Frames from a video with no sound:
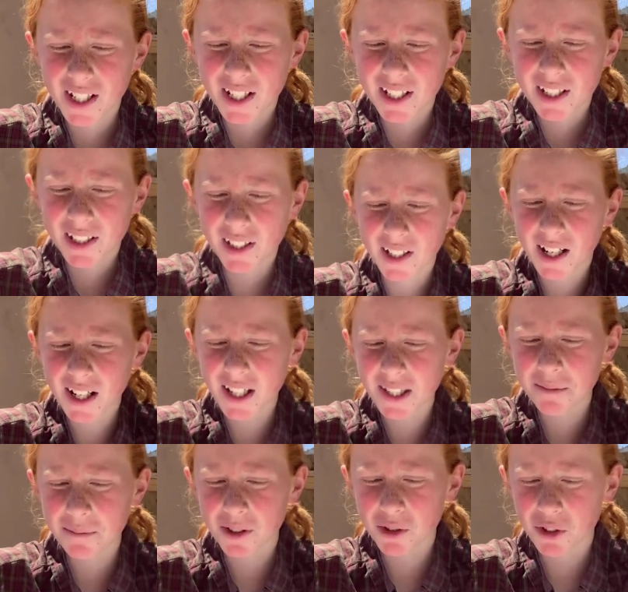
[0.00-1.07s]

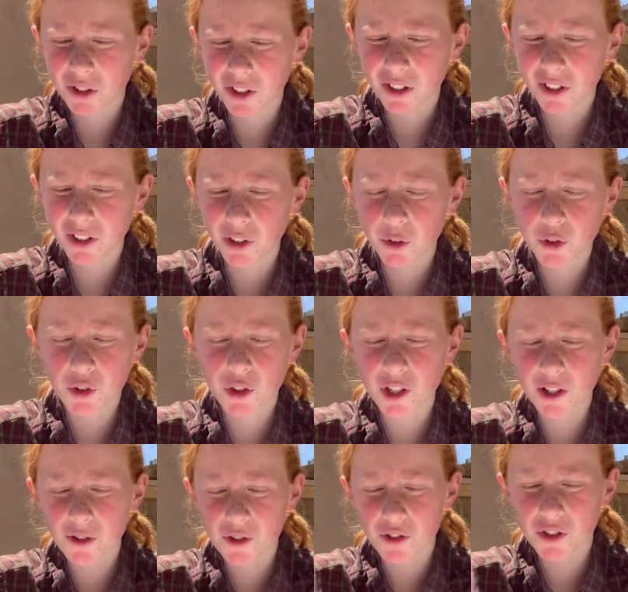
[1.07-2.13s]
Lime, there's
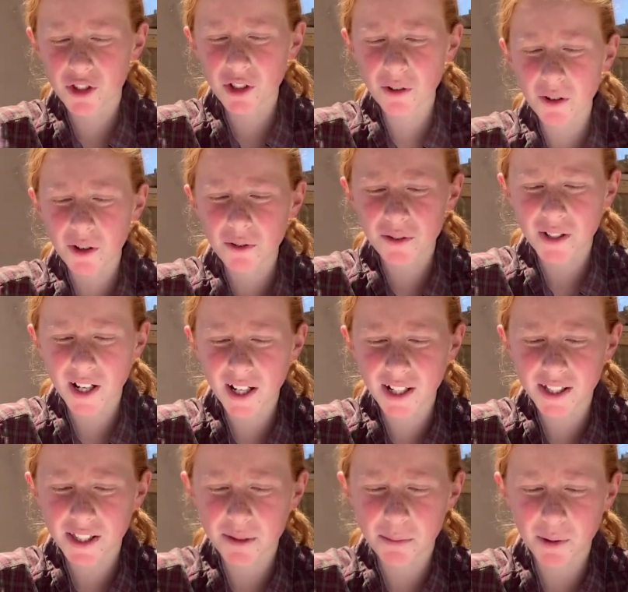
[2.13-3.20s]
0
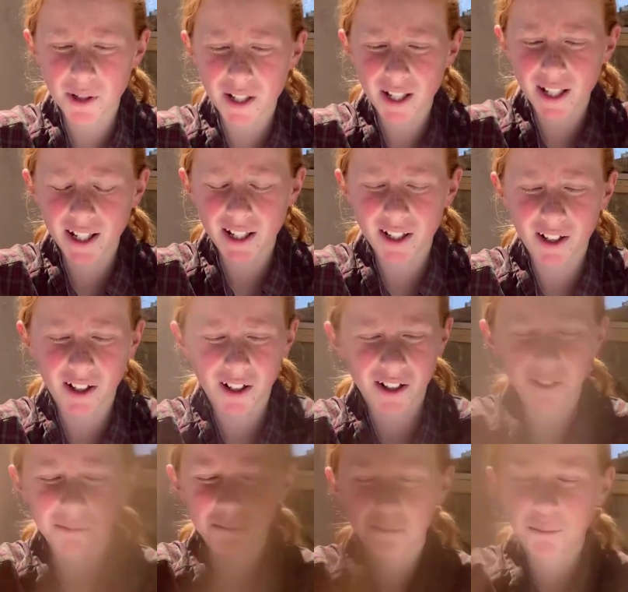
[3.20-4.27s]
tons per acre,
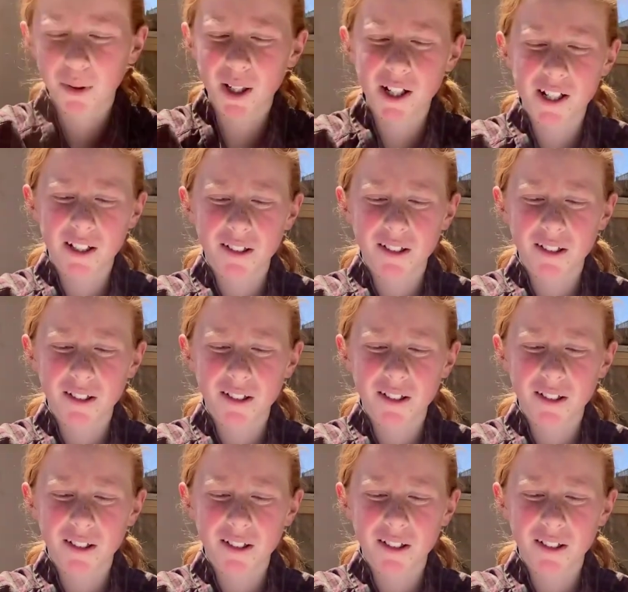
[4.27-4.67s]
but